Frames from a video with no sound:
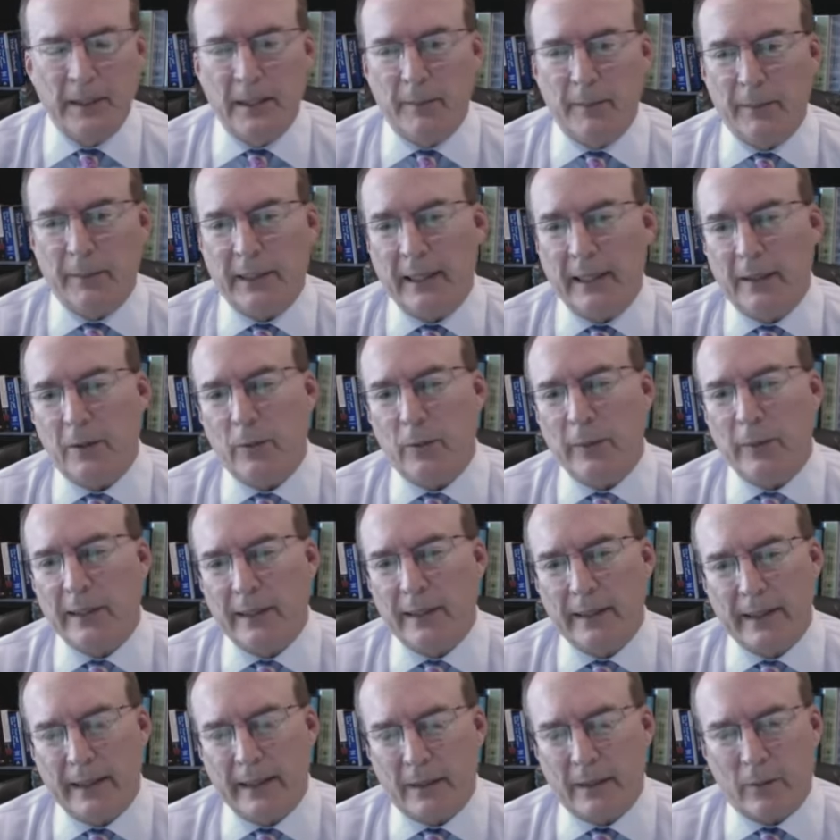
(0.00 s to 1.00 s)
But how do
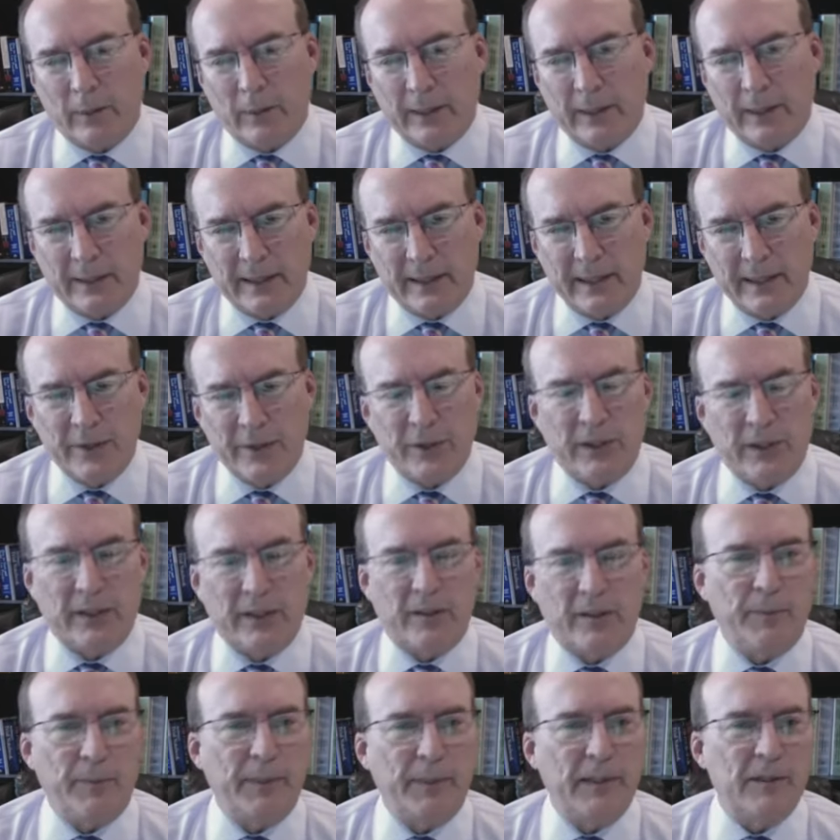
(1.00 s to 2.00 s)
we teach it? It
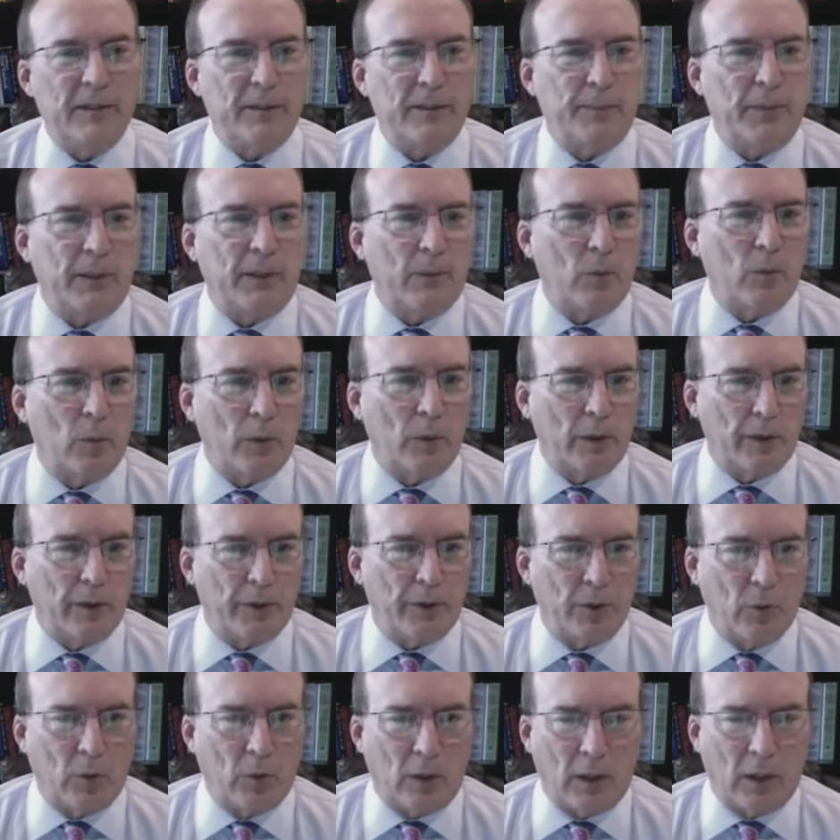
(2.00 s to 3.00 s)
depends upon where
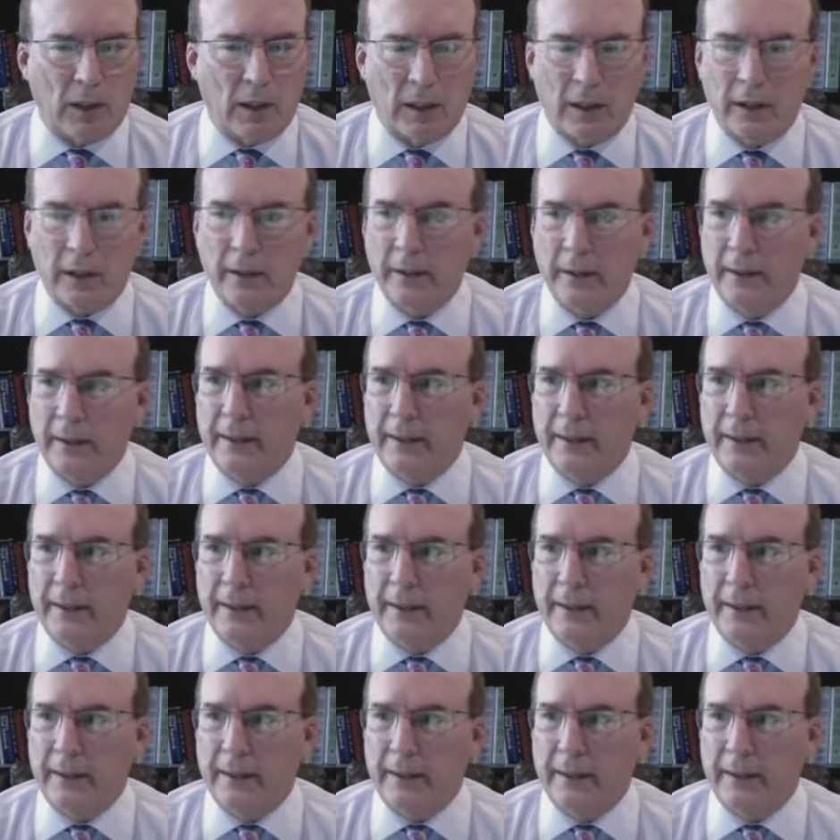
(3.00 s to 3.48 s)
you are